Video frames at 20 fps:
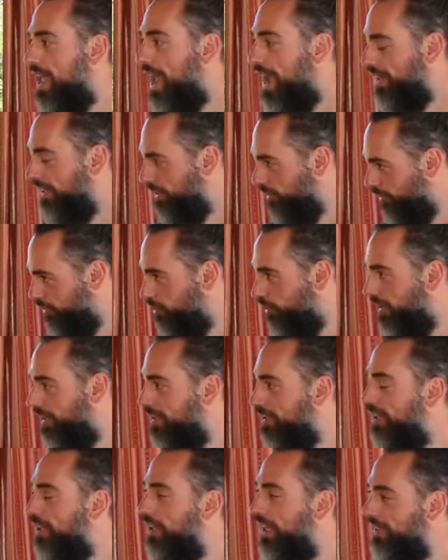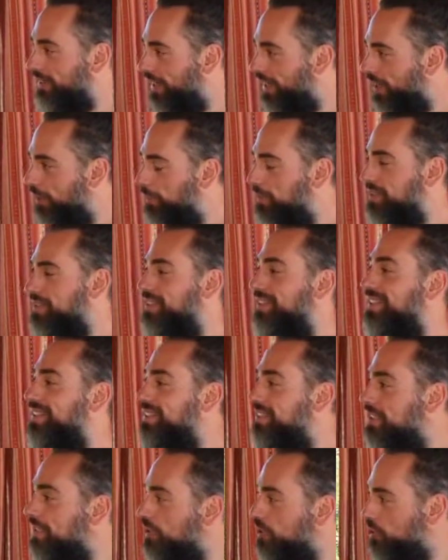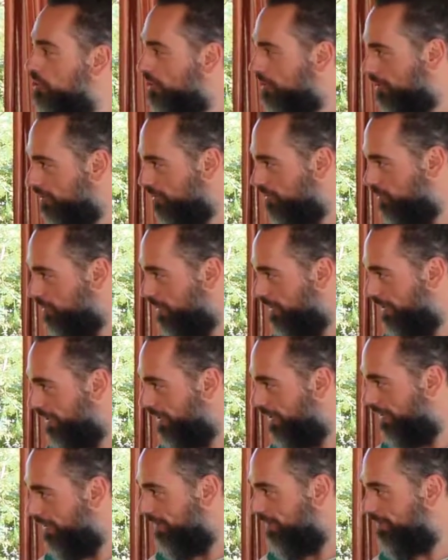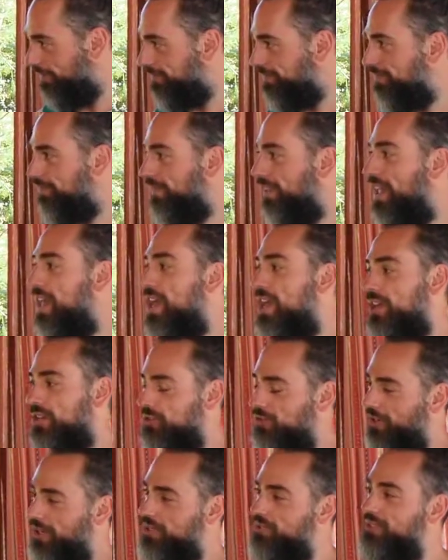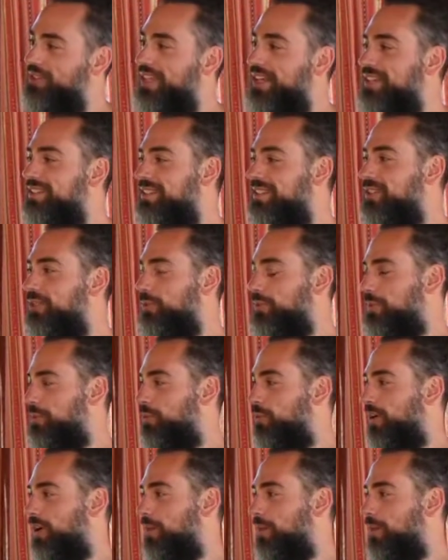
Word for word: and I know you are a, a, therapist and a teacher as well. So can you tell us a little bit more